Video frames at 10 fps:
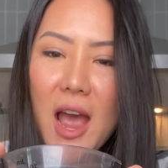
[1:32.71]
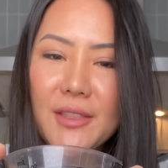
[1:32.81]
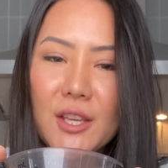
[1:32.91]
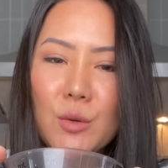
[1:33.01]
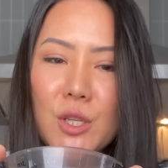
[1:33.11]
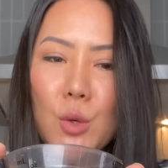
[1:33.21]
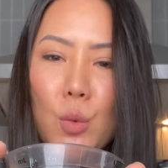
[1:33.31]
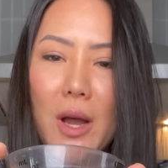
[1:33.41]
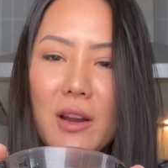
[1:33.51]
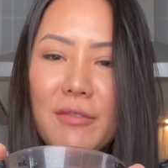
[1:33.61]
and then you
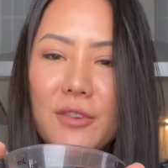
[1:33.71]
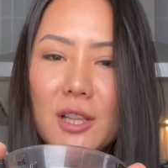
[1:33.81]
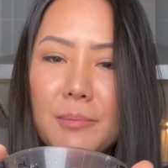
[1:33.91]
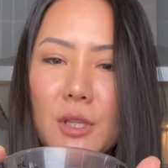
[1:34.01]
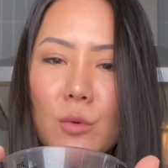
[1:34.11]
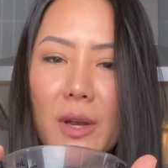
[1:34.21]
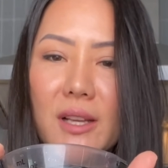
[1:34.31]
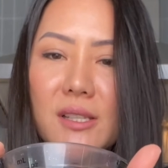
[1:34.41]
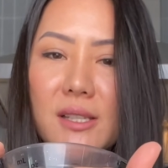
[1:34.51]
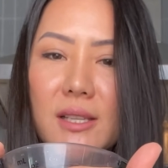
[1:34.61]
want to fill up the
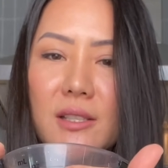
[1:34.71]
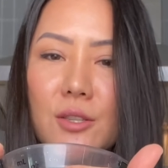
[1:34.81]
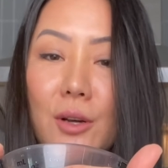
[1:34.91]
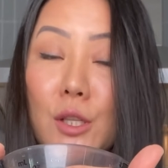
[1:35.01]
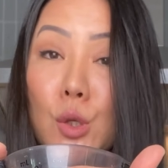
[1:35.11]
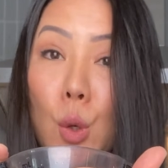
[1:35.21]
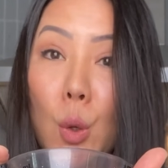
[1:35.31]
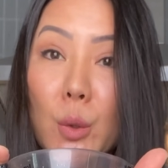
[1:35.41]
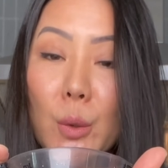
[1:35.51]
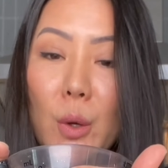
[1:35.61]
rest into a
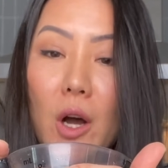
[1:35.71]
total